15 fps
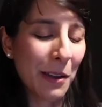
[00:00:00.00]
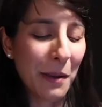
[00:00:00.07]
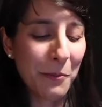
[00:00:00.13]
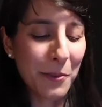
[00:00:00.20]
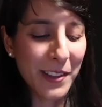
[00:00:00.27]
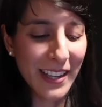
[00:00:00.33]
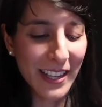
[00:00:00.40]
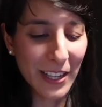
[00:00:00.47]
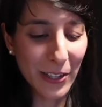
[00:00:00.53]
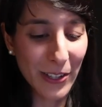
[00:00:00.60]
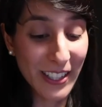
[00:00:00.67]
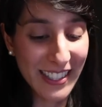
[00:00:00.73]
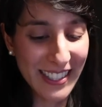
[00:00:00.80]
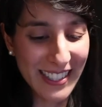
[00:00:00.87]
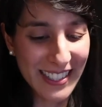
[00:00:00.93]
I'm really
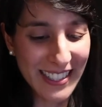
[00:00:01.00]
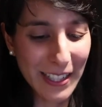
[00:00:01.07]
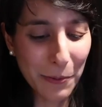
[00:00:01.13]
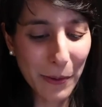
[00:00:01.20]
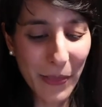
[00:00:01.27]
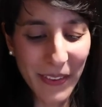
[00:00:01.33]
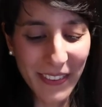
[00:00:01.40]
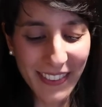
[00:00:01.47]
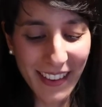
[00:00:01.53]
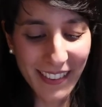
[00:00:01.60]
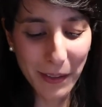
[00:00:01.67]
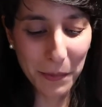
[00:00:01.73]
curious to see what this says.